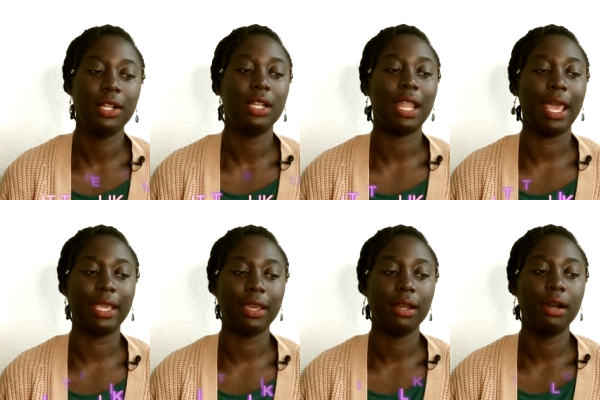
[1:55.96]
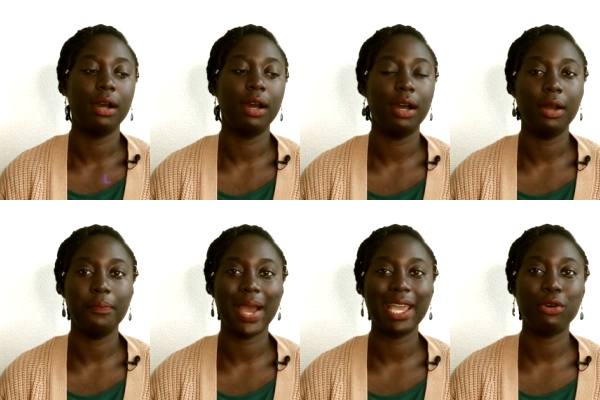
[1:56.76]
like uh,
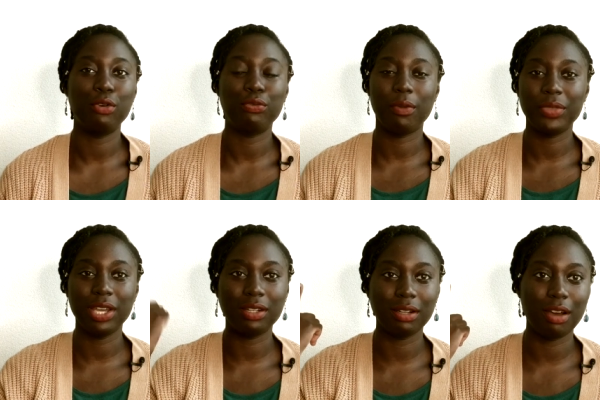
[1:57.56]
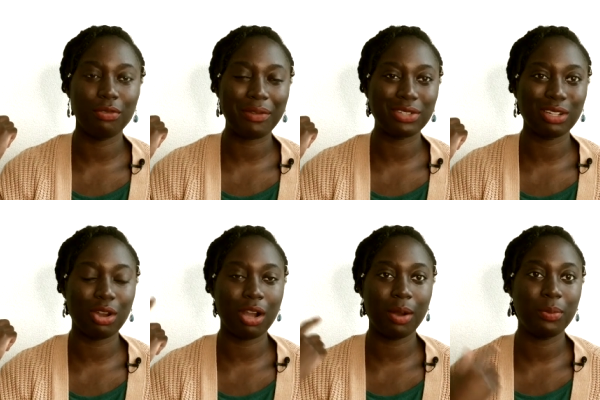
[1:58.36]
Michael from the other Love After
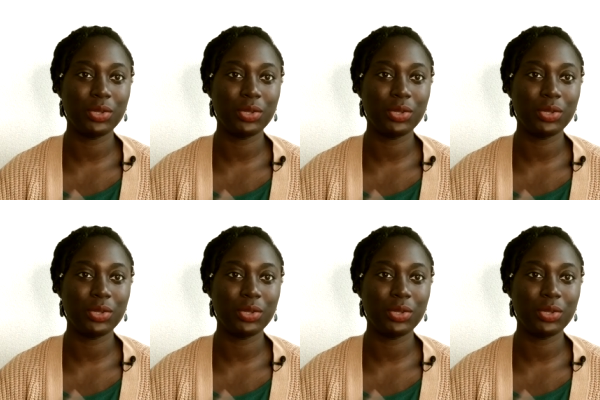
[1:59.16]
Lockup,